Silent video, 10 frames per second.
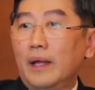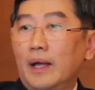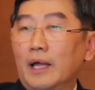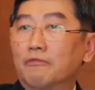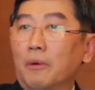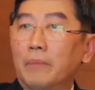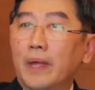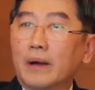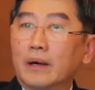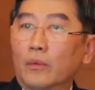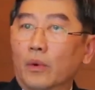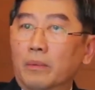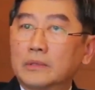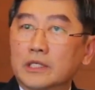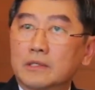And from there, it
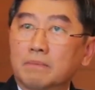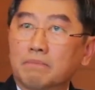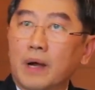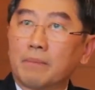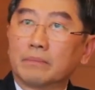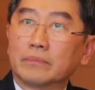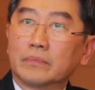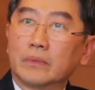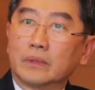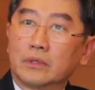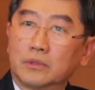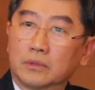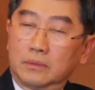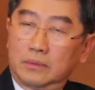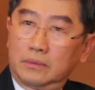will just pump
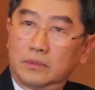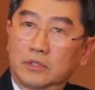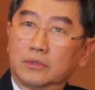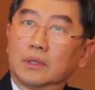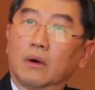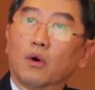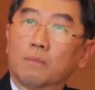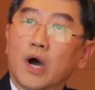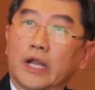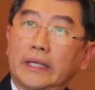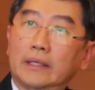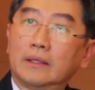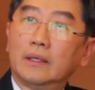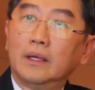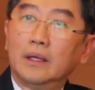to the whole body
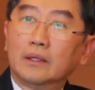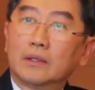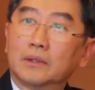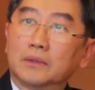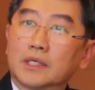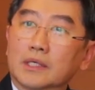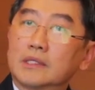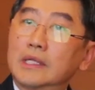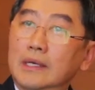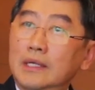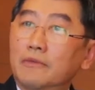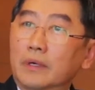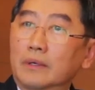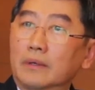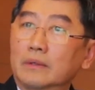to just
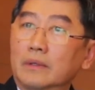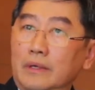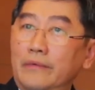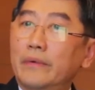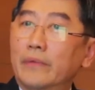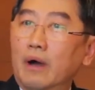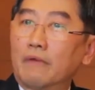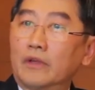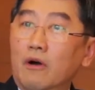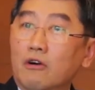deliver of the